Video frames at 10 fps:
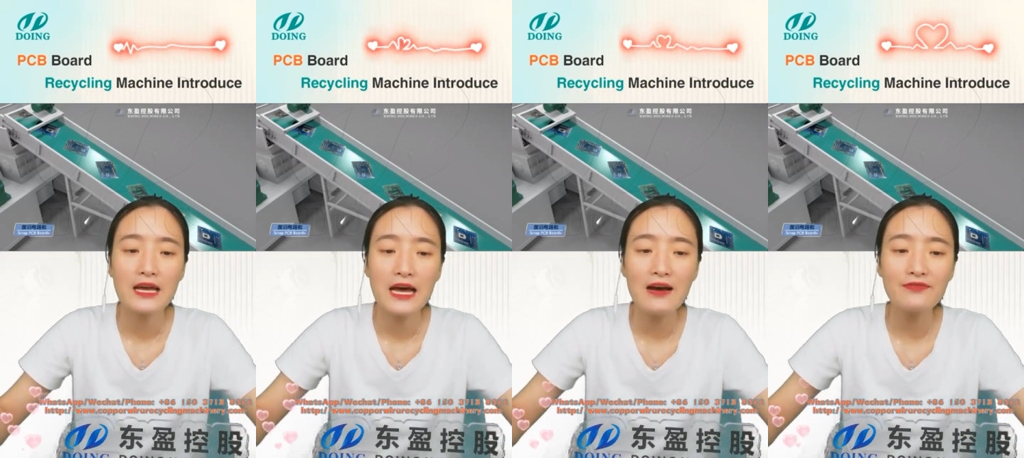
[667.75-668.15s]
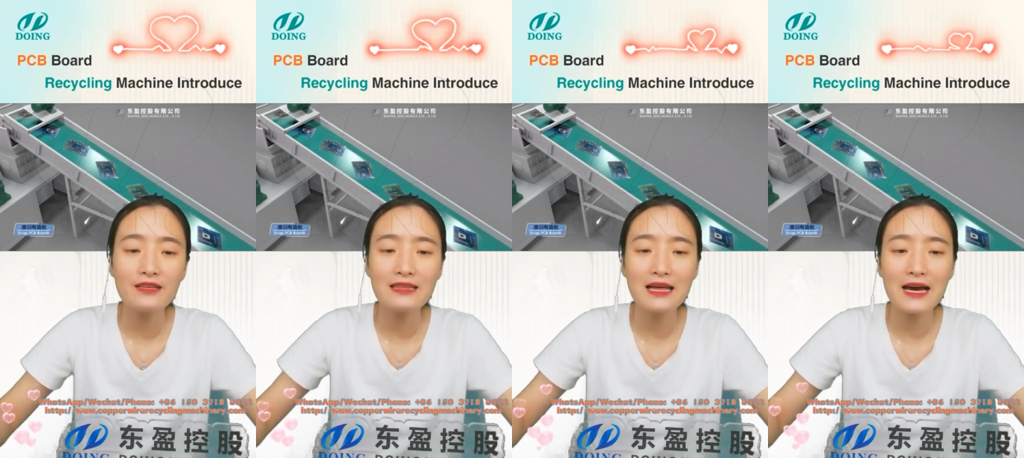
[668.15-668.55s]

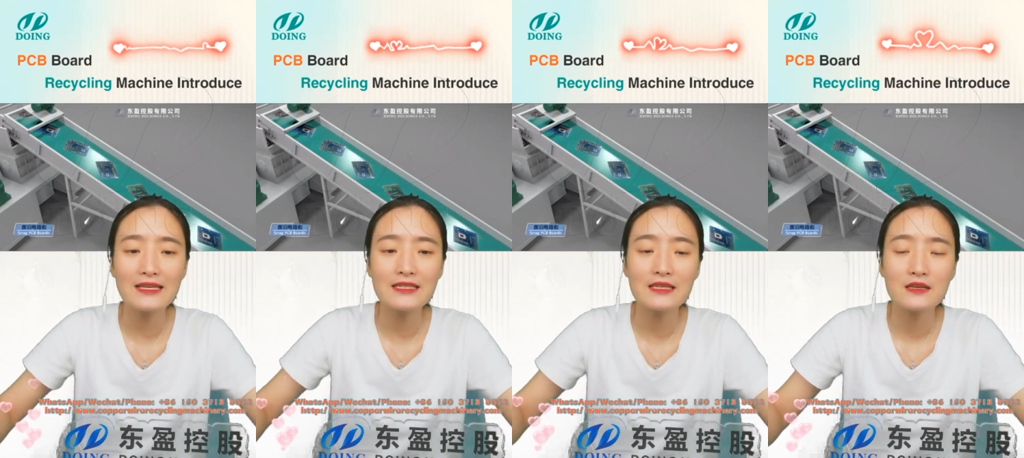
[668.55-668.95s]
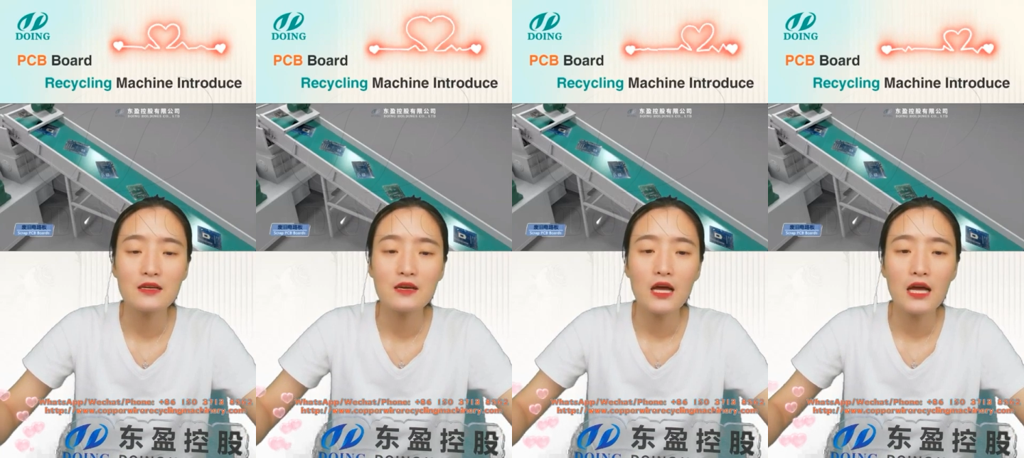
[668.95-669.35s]
After that,
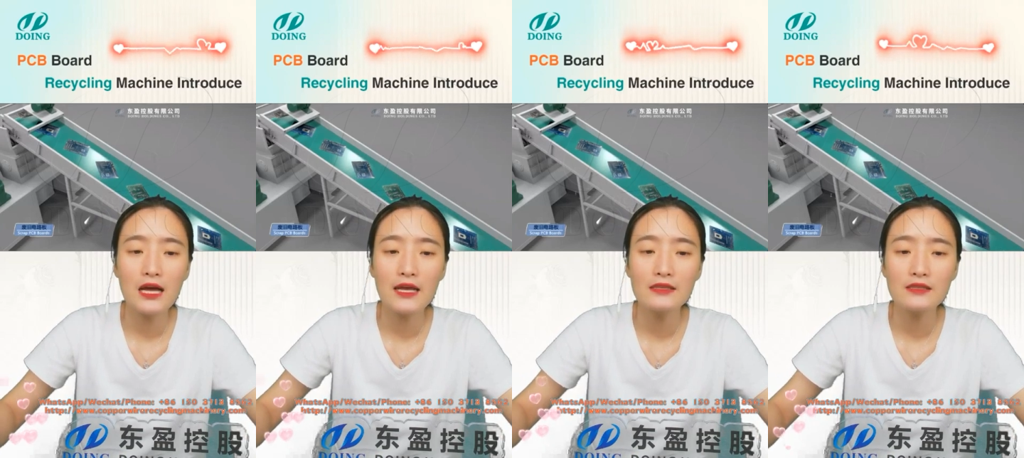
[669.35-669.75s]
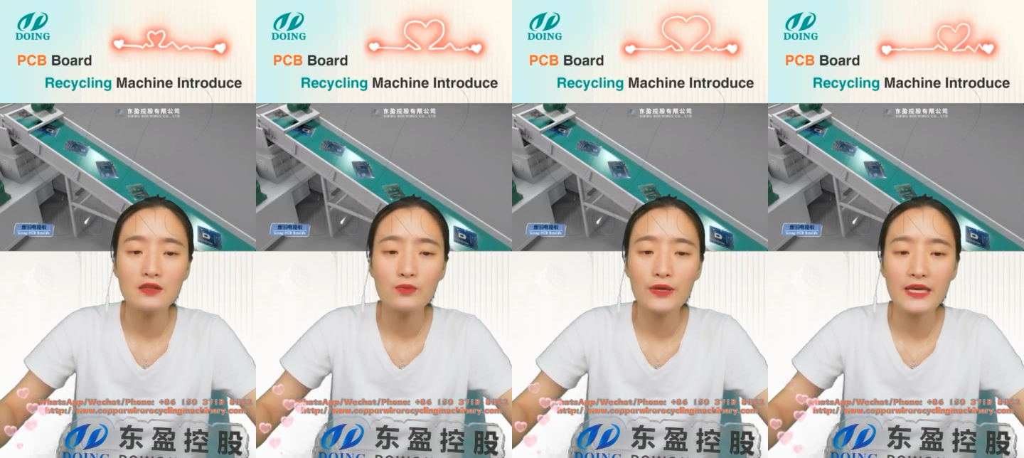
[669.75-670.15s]
and
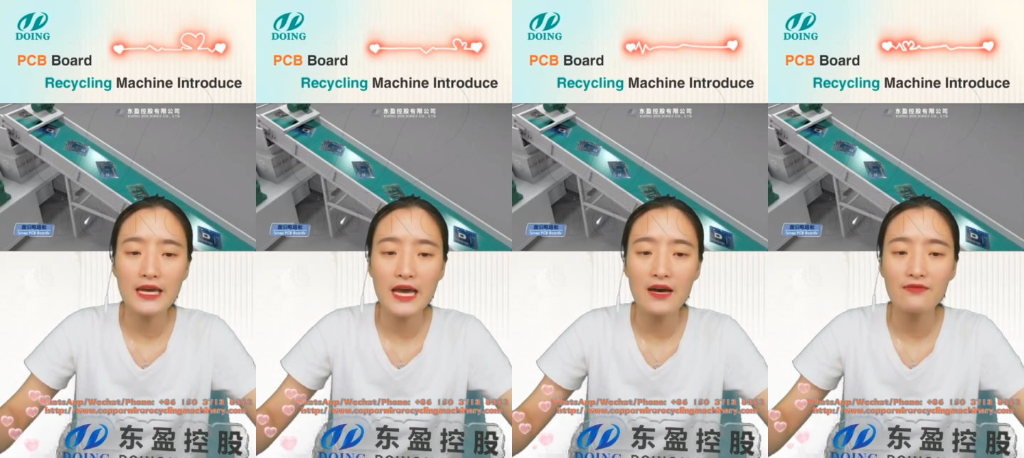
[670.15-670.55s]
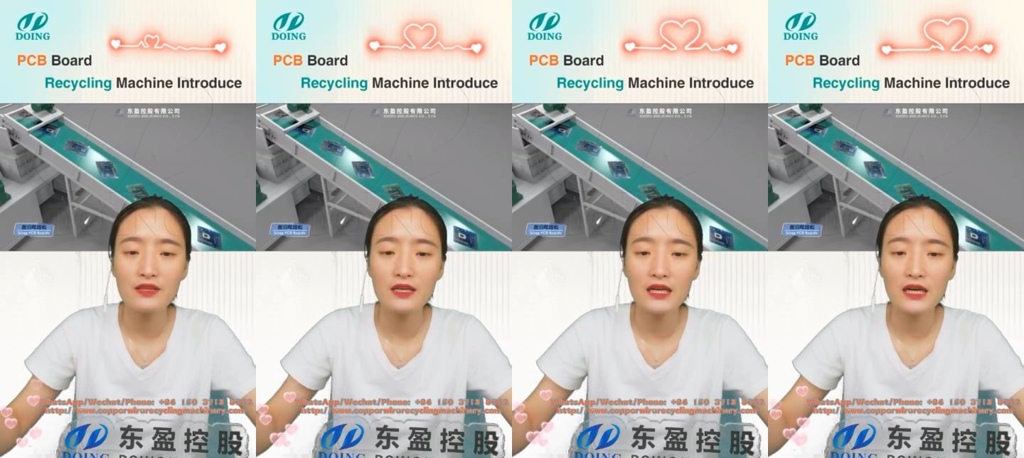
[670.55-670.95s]
we have
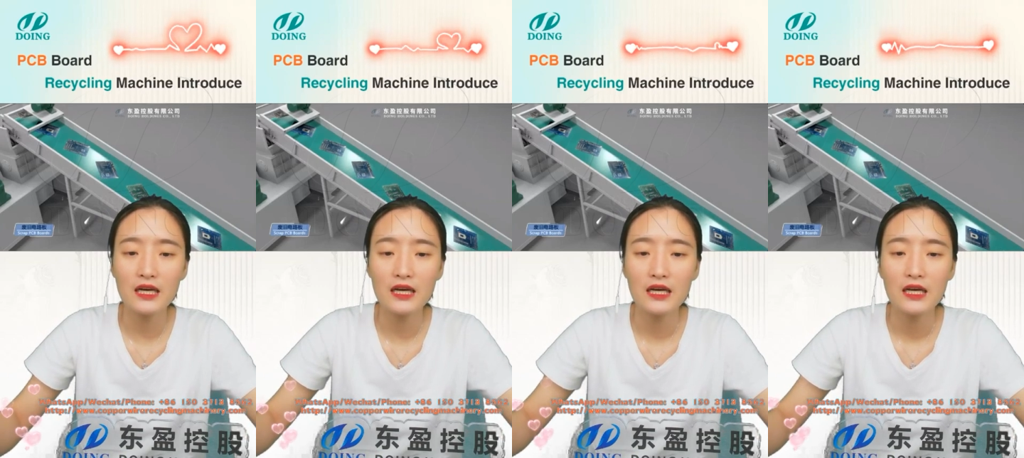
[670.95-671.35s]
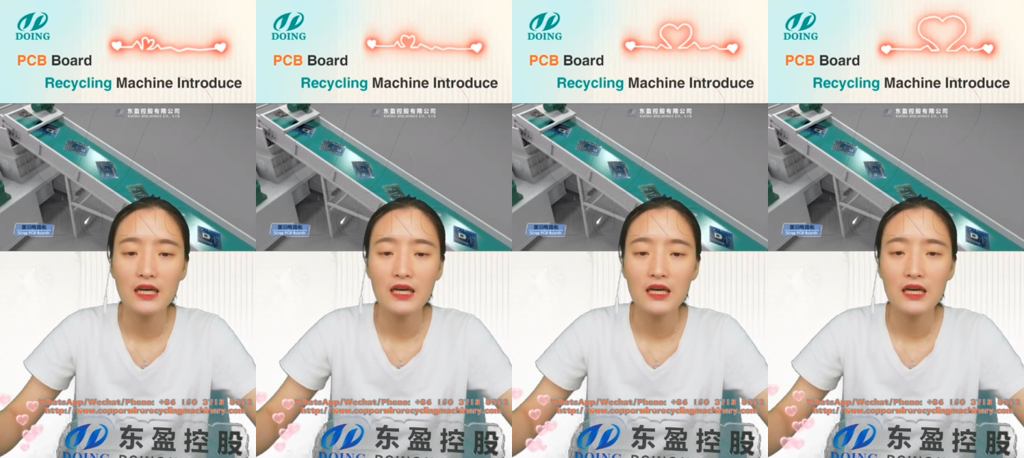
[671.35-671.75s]
the
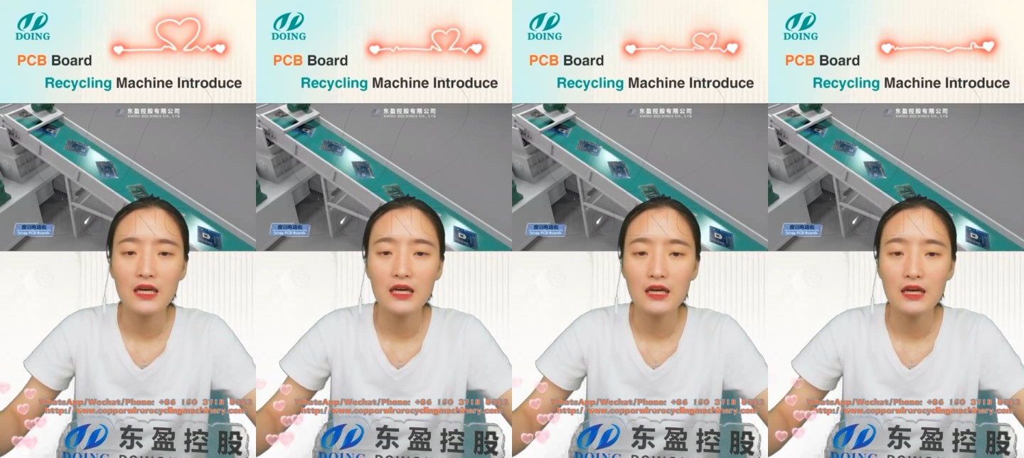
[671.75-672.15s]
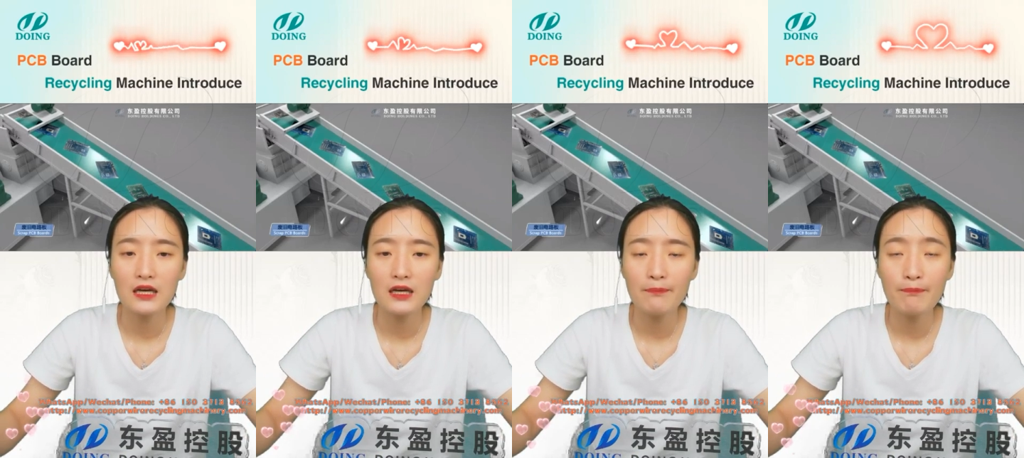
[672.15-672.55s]

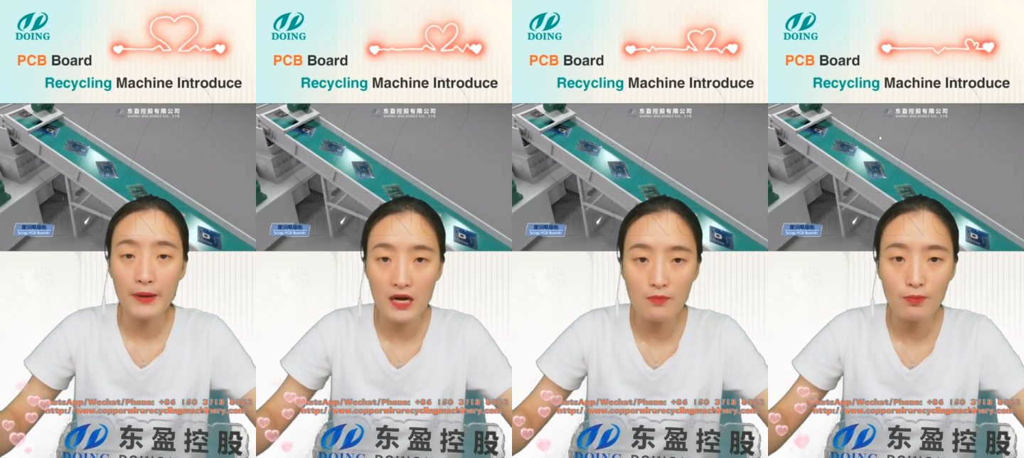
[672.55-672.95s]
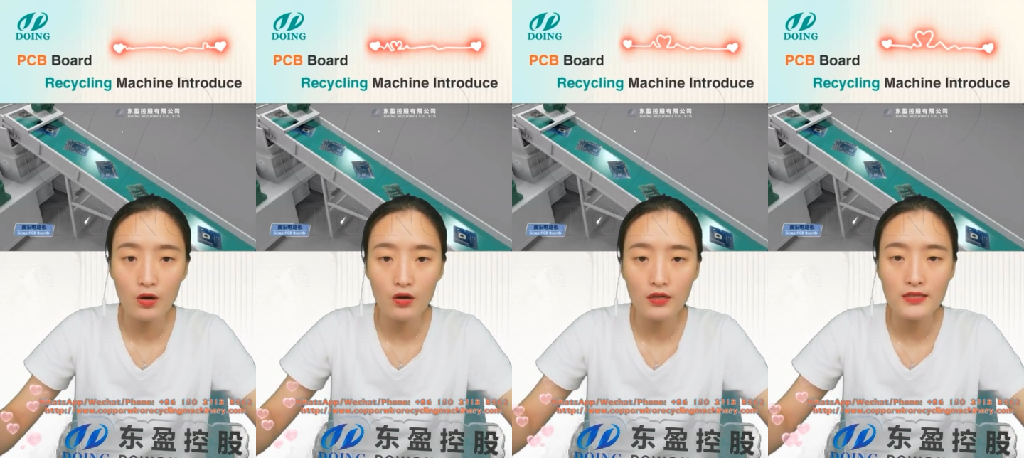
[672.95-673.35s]
beer
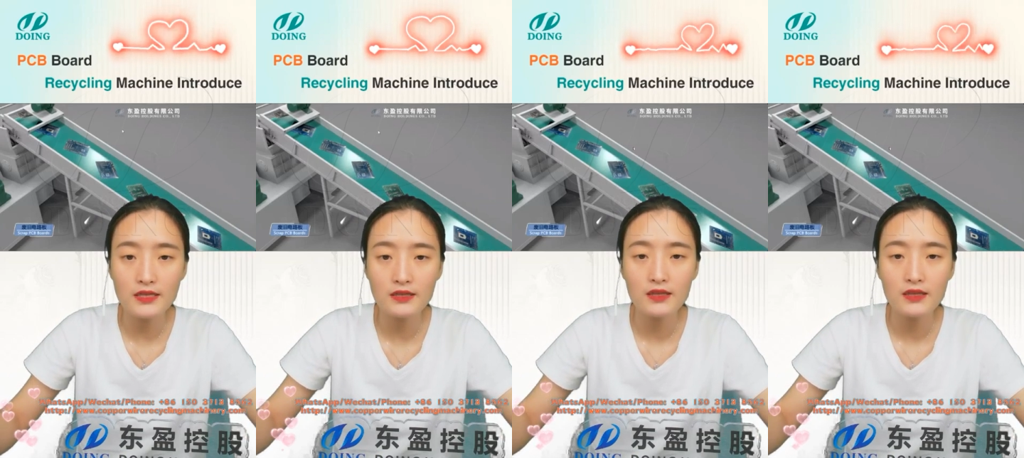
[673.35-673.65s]
board.